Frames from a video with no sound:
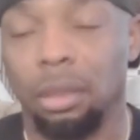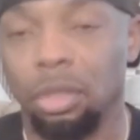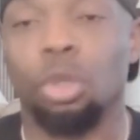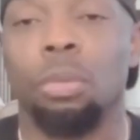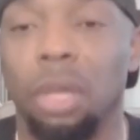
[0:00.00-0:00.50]

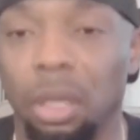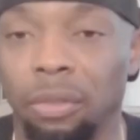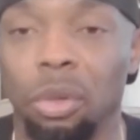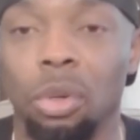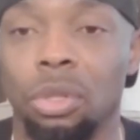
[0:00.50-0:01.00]
social
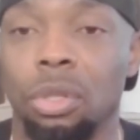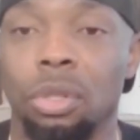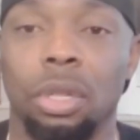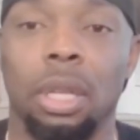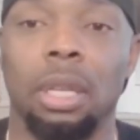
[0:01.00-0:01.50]
media
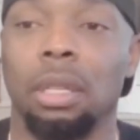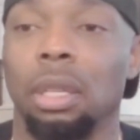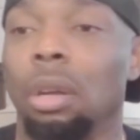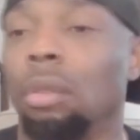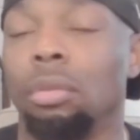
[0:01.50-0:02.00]
influencers,
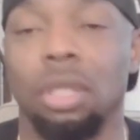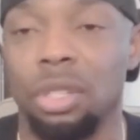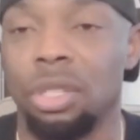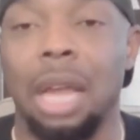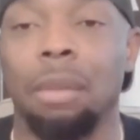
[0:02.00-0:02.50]
and you
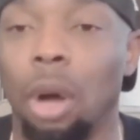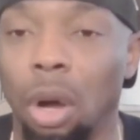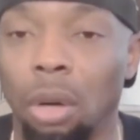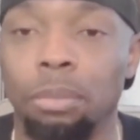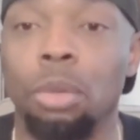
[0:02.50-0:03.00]
just got them
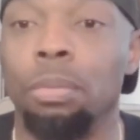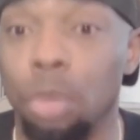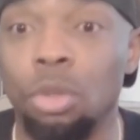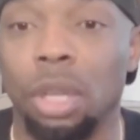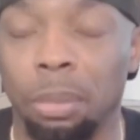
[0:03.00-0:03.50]
all.
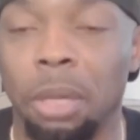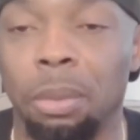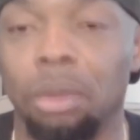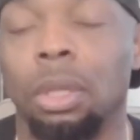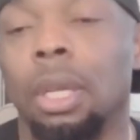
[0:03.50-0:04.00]
Music people,